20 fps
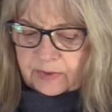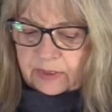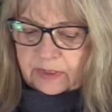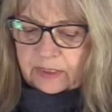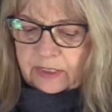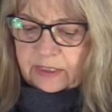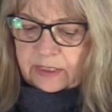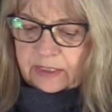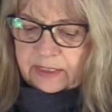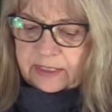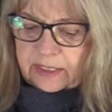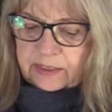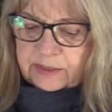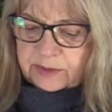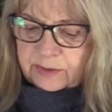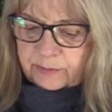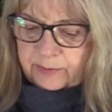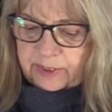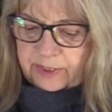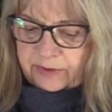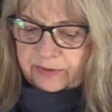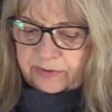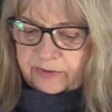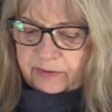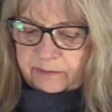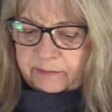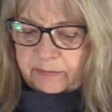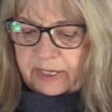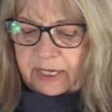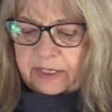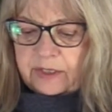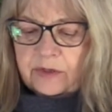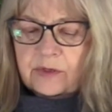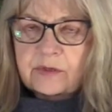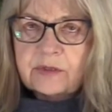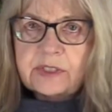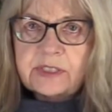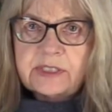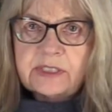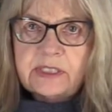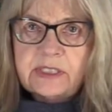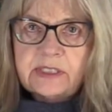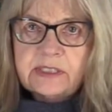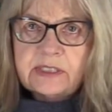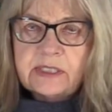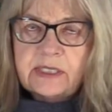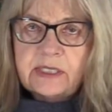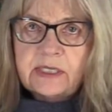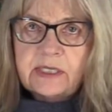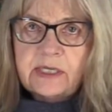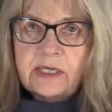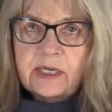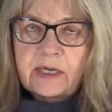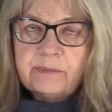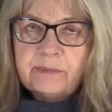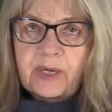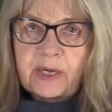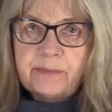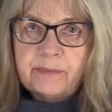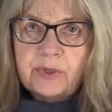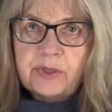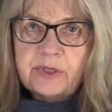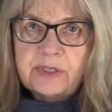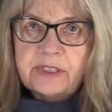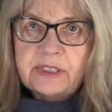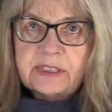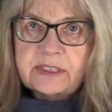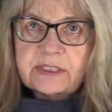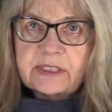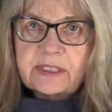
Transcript: And it ends with, "My yoke is easy and my burden is